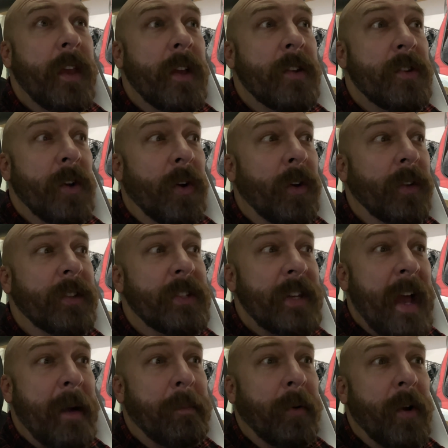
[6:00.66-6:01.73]
adult
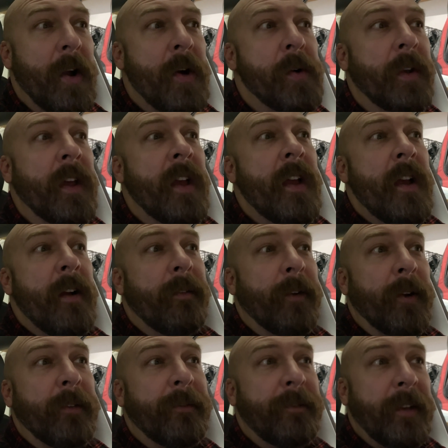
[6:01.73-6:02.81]
chaperone
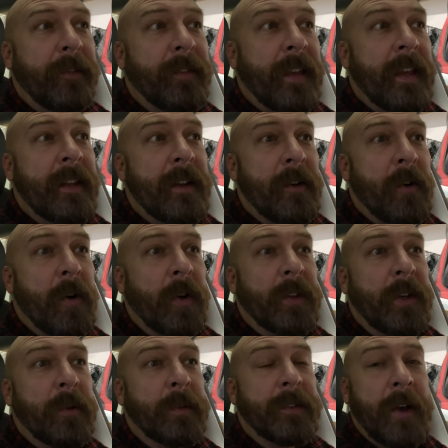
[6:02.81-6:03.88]
for a 15-year-old
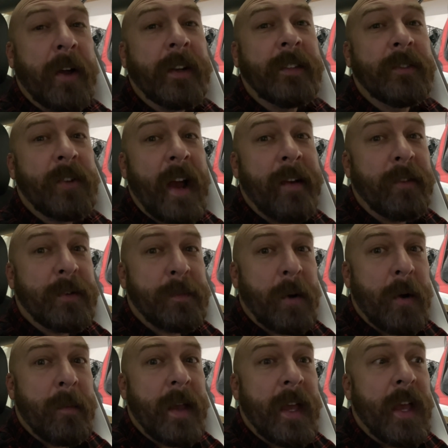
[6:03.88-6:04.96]
who is on his driver's
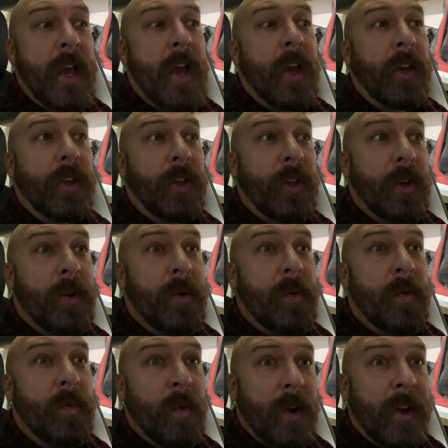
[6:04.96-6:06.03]
permit,
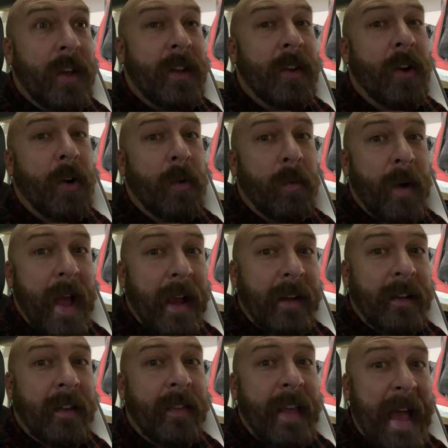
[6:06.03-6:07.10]
you would
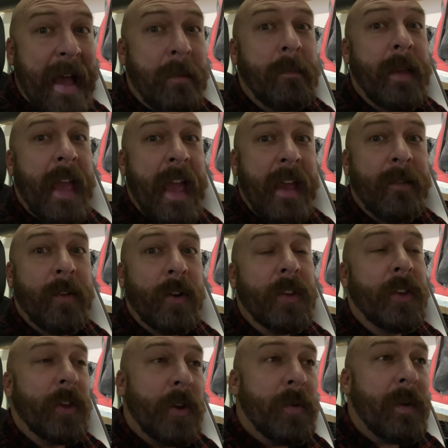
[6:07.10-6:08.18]
correct that behavior.
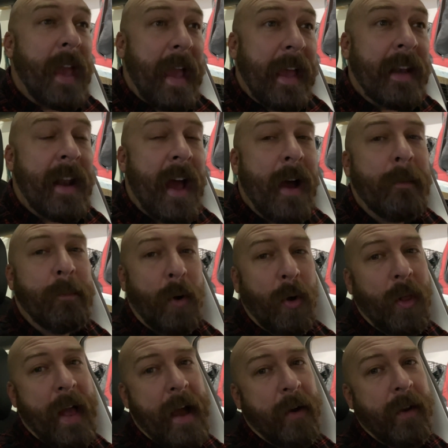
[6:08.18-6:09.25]
You cannot
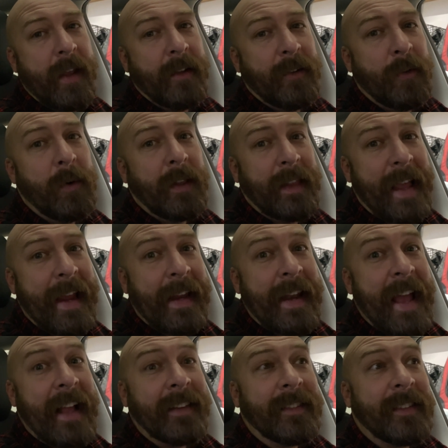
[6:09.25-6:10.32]
pull out into a lane
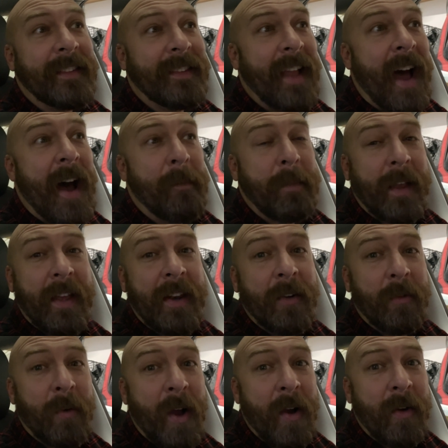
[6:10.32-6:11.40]
and stop in a
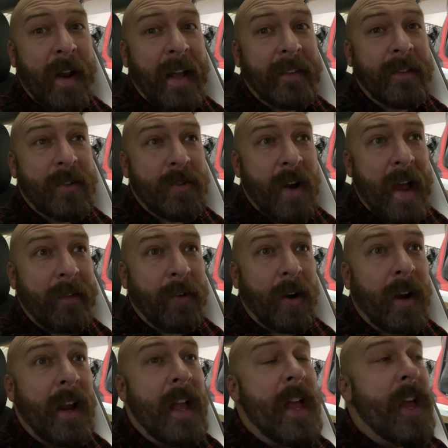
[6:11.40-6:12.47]
road as a
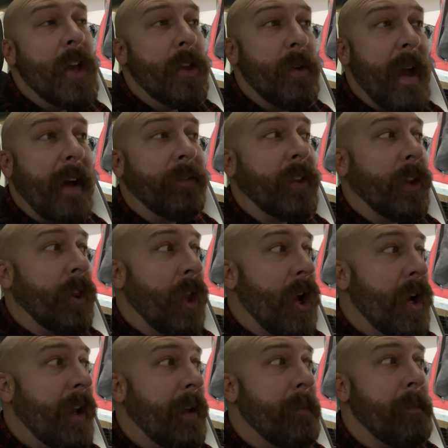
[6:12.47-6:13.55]
driver. You have to
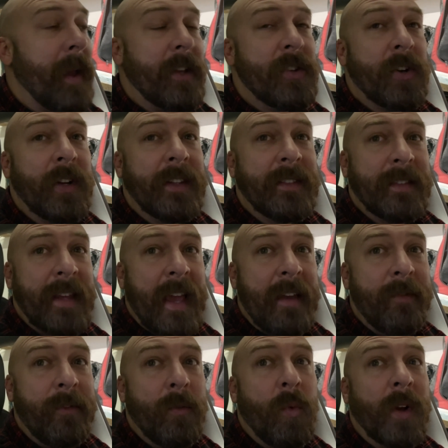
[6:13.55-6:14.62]
look, make sure it's
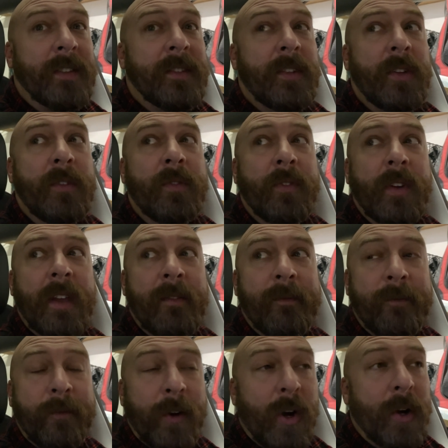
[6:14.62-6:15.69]
safe. Once you've
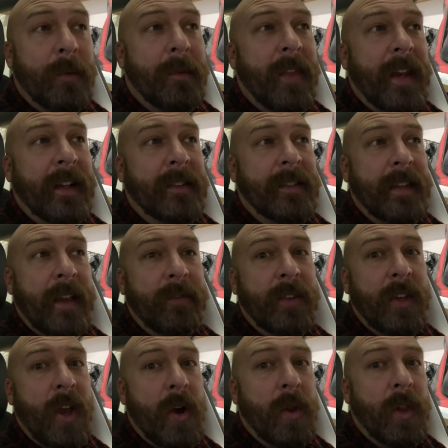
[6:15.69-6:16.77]
confirmed that it's safe
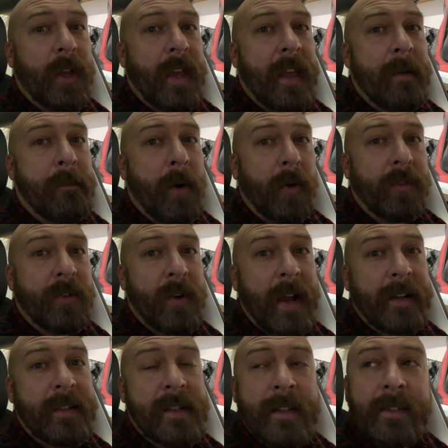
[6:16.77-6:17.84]
to go, looking in both
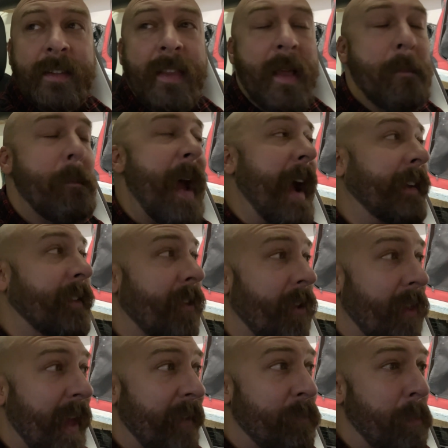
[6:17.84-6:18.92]
directions and then back to the
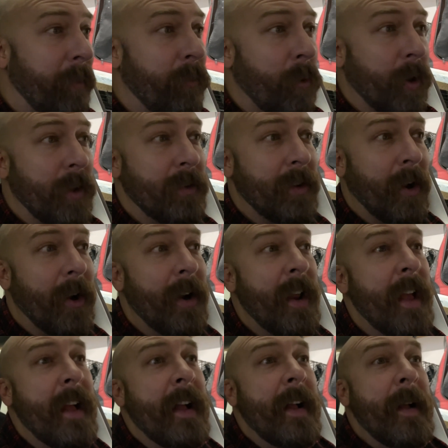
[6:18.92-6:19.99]
left before you turn,
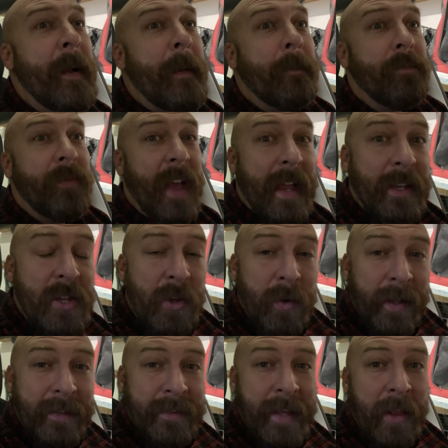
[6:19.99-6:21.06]
then you
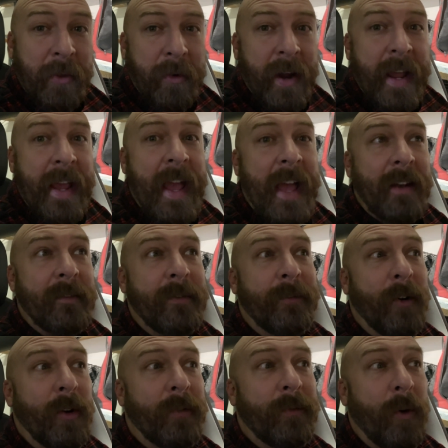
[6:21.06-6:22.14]
accelerate and
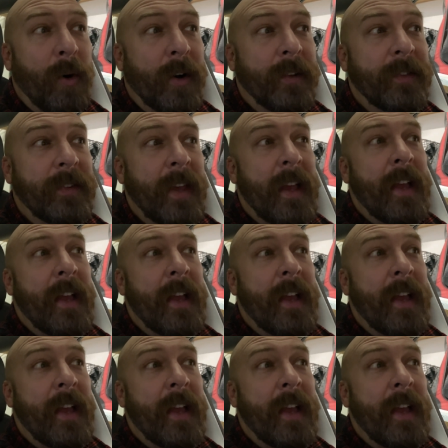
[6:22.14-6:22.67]
full force